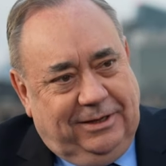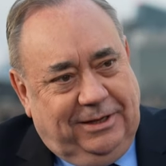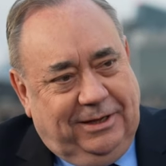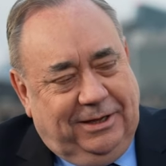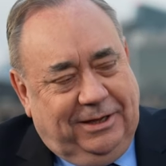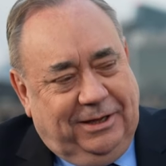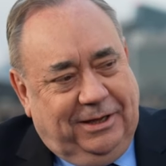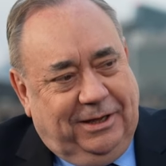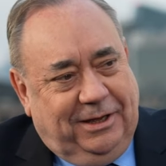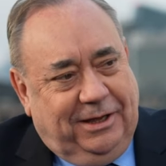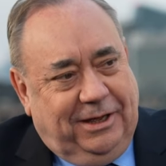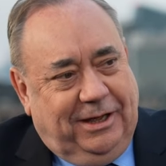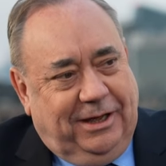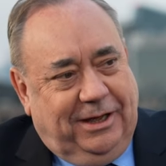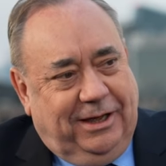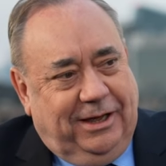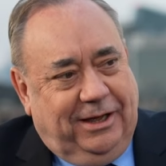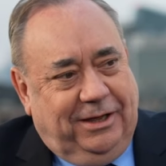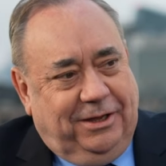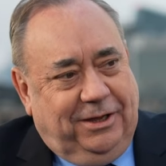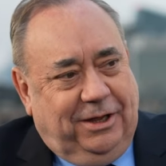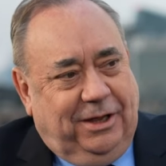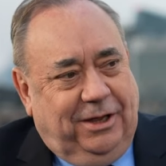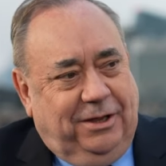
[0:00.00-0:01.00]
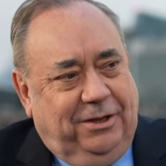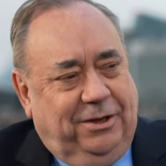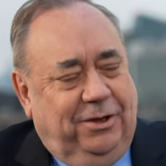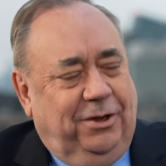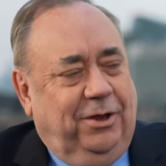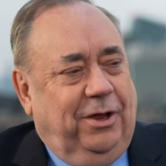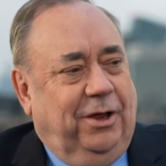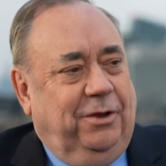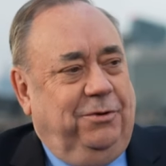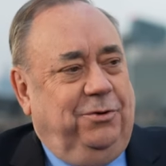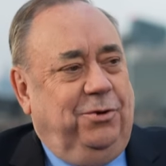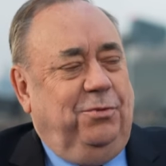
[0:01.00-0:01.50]
Uh, uh,
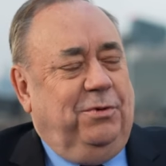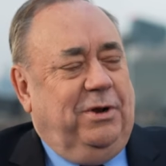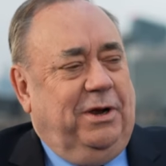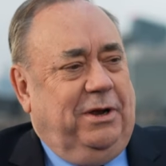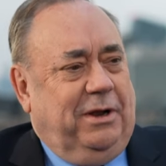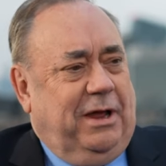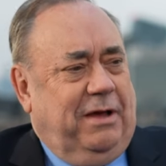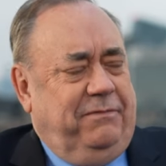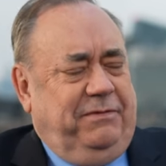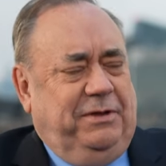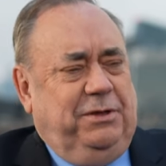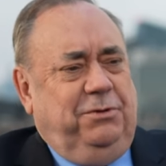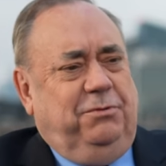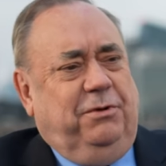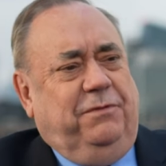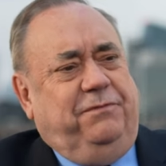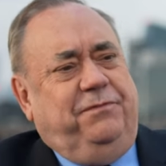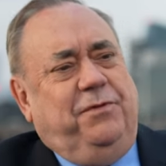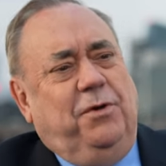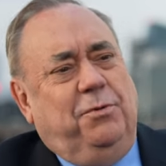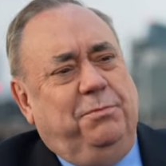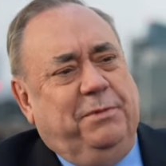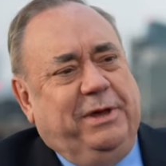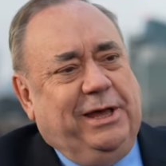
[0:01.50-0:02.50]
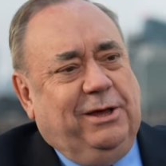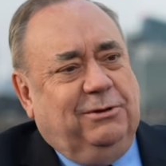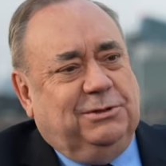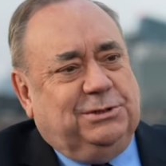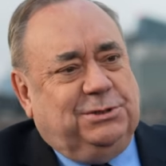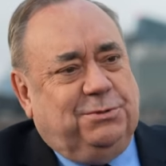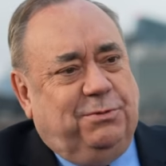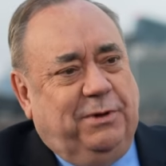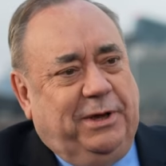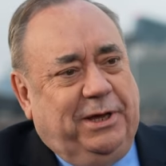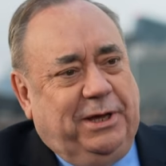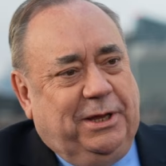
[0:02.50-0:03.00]
you were, I think you were filming
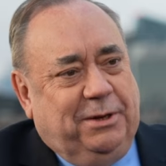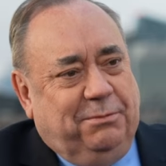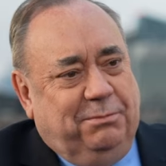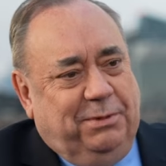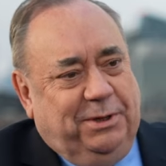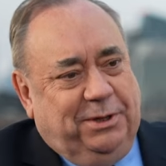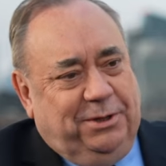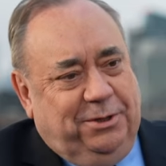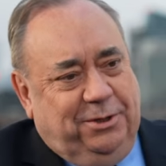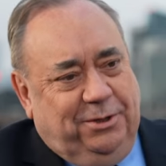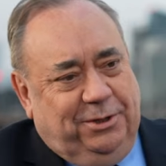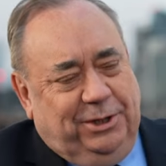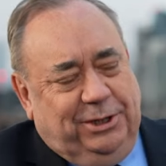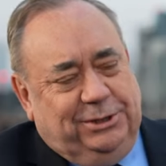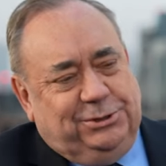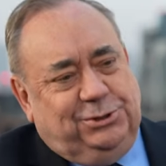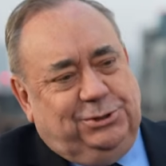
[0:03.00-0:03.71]
elsewhere, but you, you